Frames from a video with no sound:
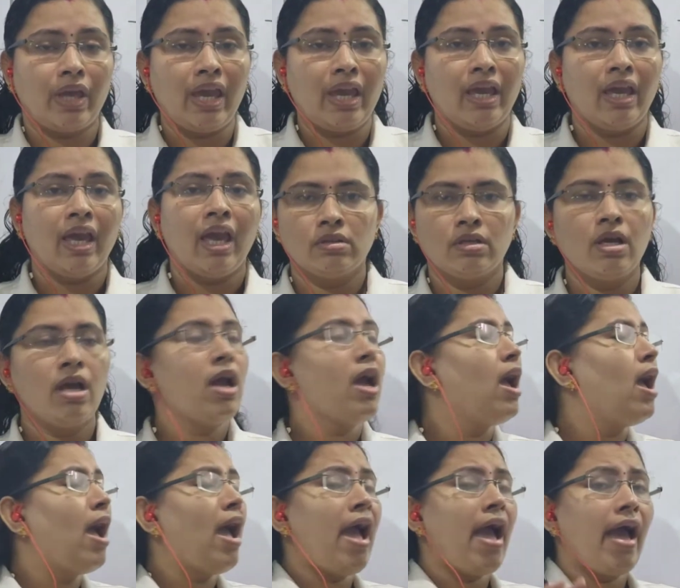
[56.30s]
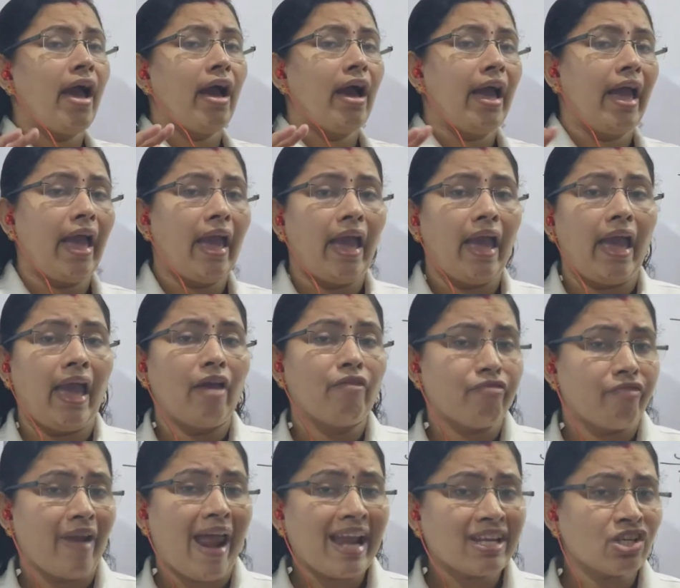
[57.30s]
Okay,
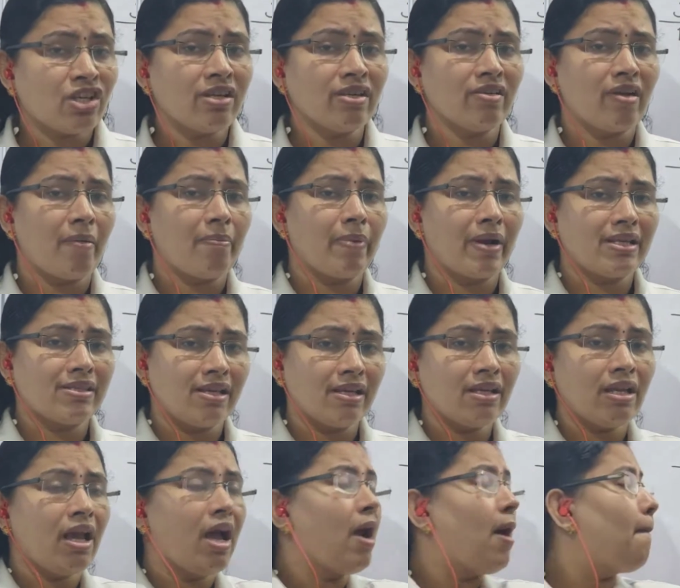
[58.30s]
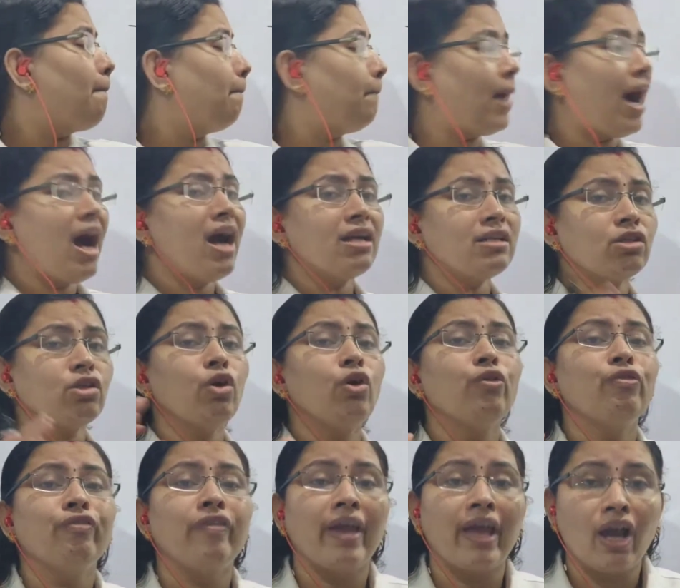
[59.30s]
a fraction represents part
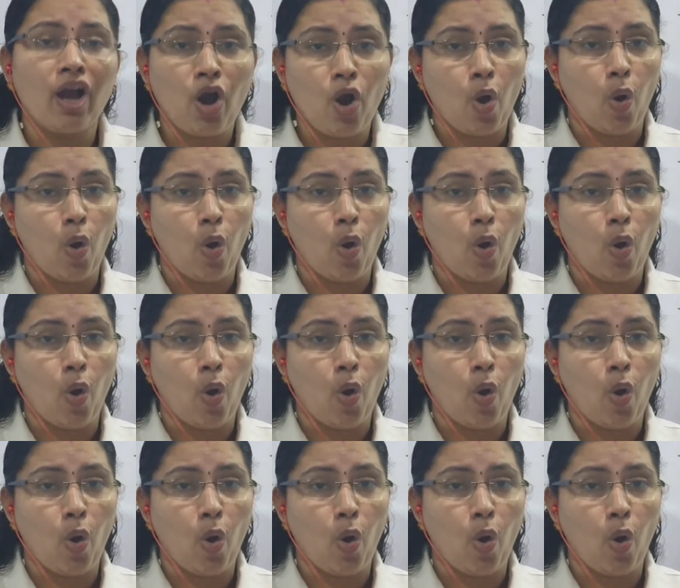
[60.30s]
of